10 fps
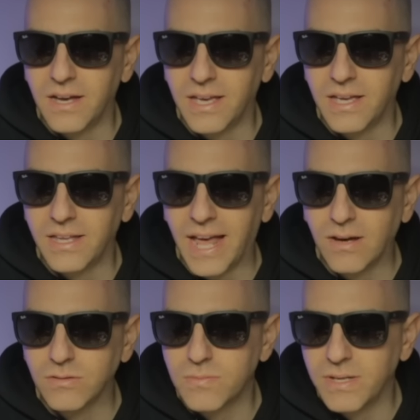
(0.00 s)

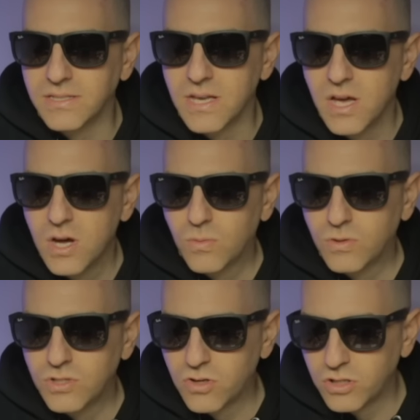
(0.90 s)
announcement,
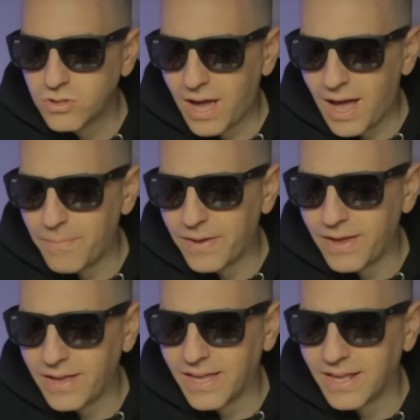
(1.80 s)
which is going to
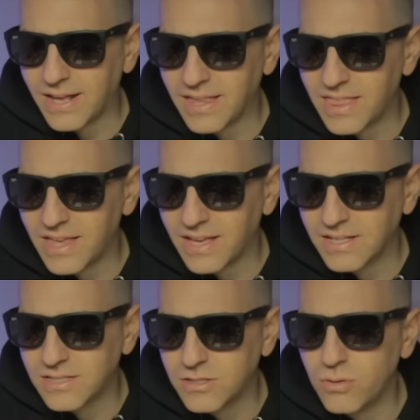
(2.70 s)
happen in, I
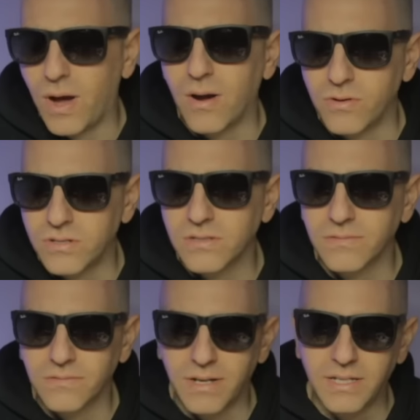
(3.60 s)
think, 2
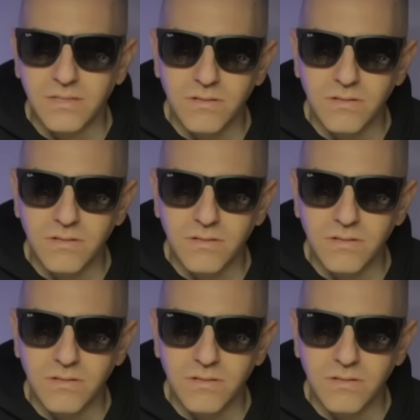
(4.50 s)
hours, right?